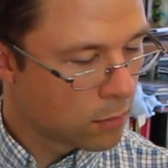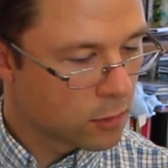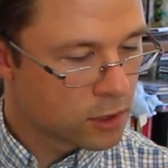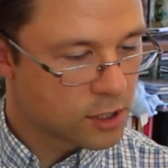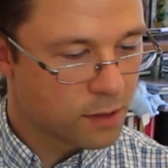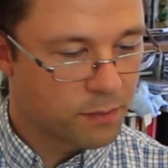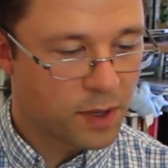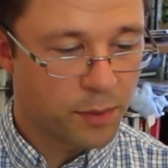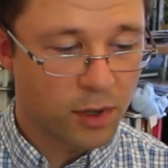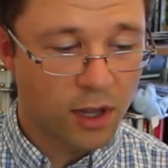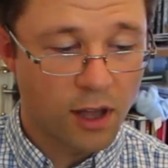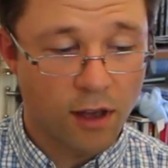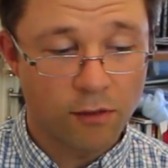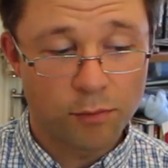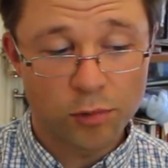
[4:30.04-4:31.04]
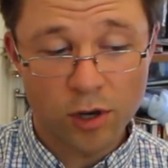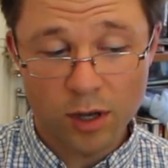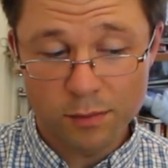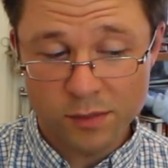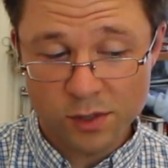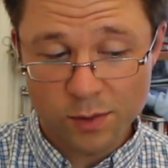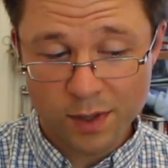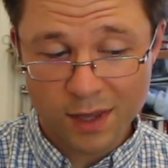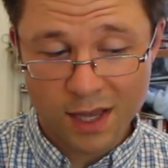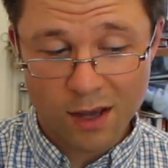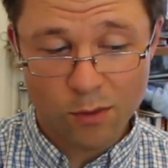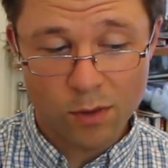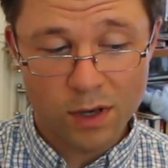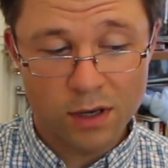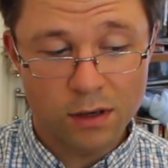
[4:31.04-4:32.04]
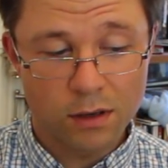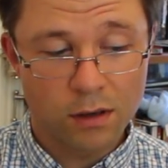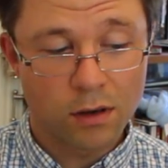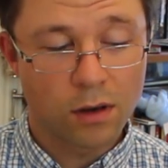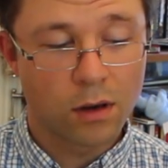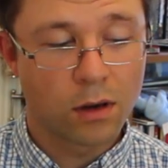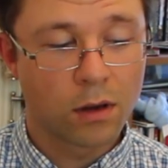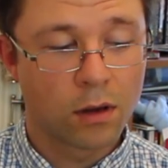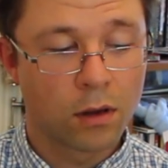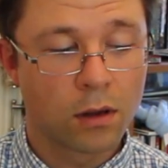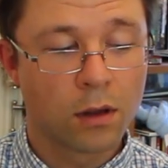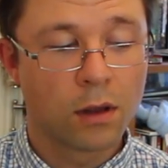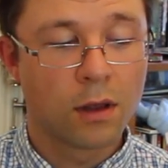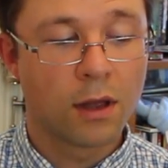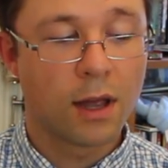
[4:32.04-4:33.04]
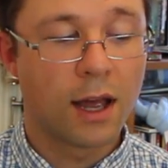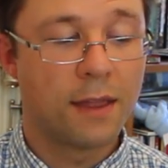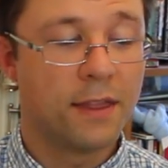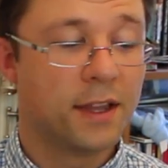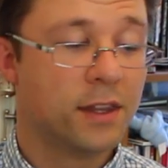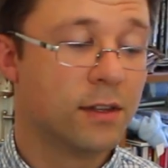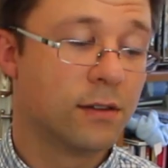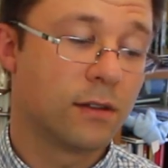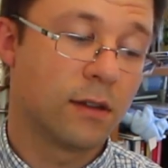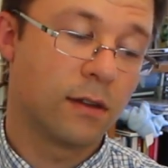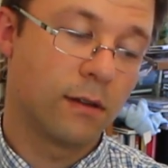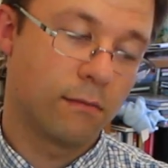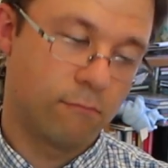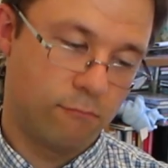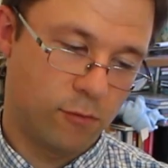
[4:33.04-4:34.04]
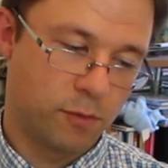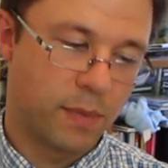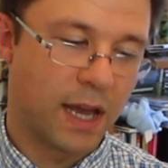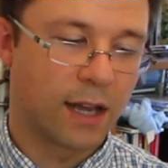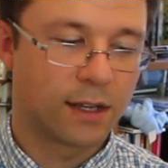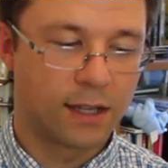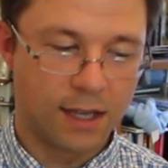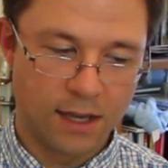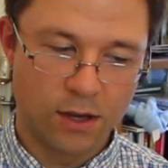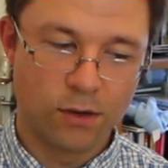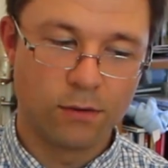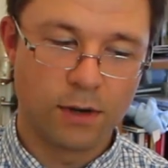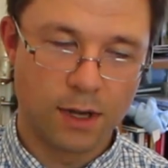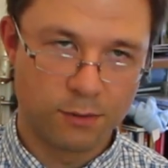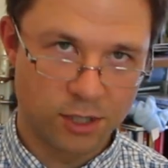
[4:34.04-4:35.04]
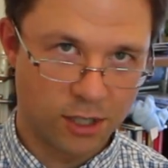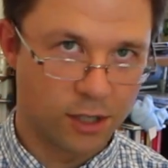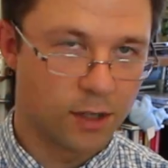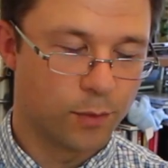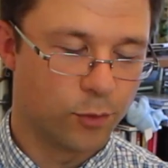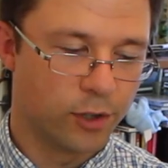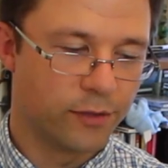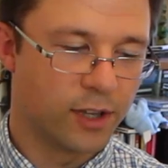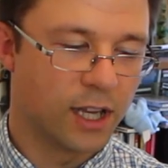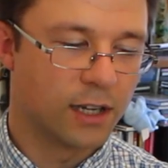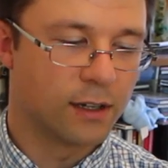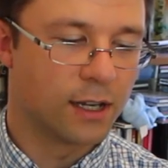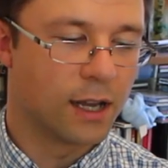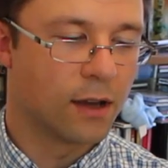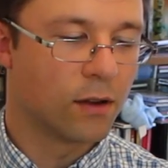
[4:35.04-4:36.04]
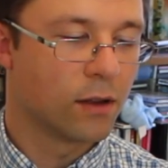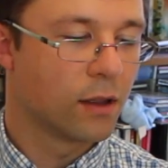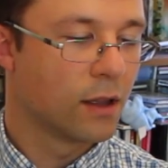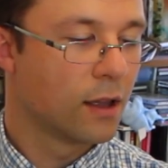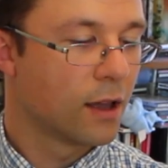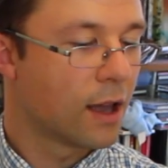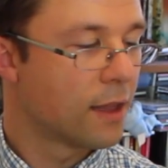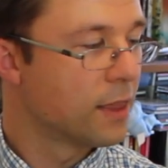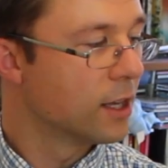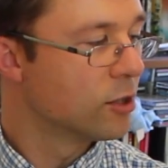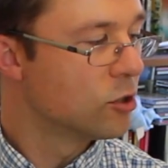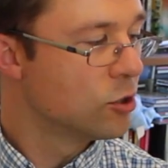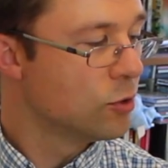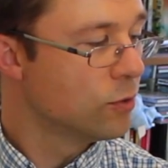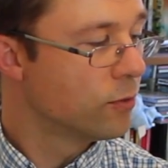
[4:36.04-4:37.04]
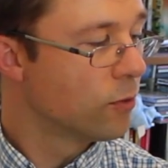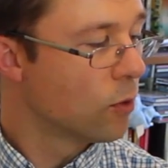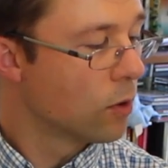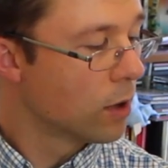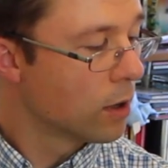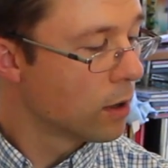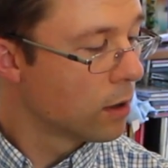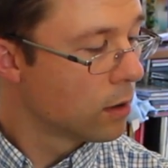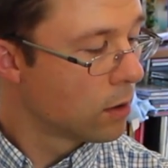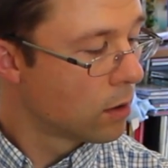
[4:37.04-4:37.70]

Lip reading: Some people have problems with that one. And then back down. I'm just going to abbreviate it now. And then 2-4.